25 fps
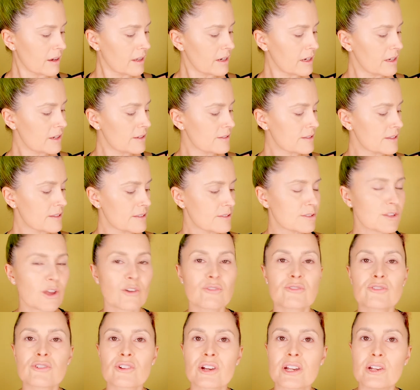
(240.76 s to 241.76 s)
I'm going to use this
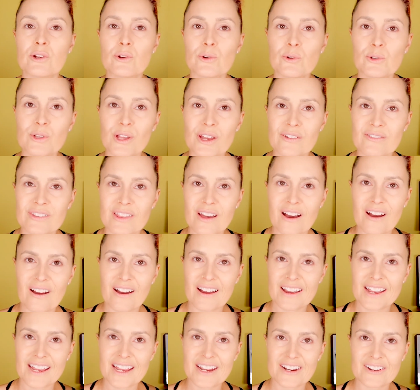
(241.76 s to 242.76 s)
soft green all over the
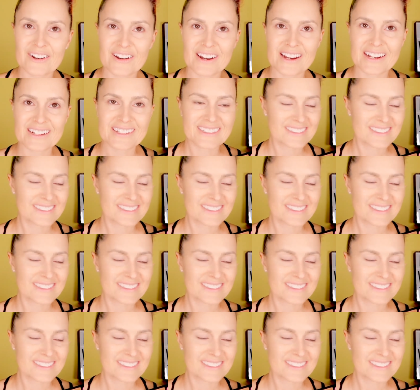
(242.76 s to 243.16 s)
eye area.